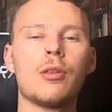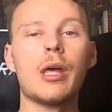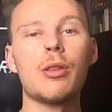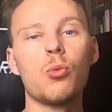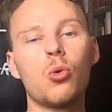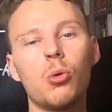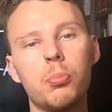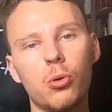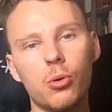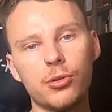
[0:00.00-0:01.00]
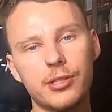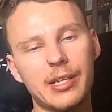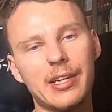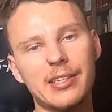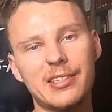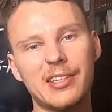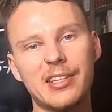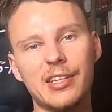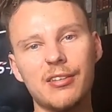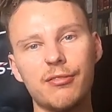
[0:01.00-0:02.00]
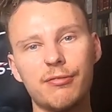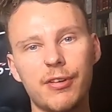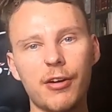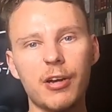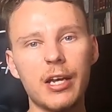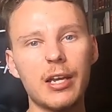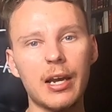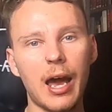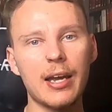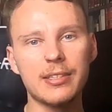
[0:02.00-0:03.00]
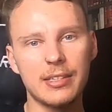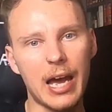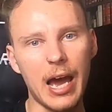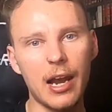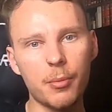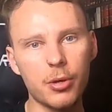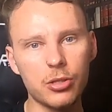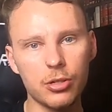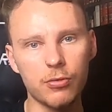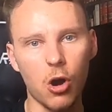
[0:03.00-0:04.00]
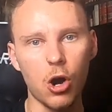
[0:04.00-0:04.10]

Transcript: Now, the wall balls is the very last element of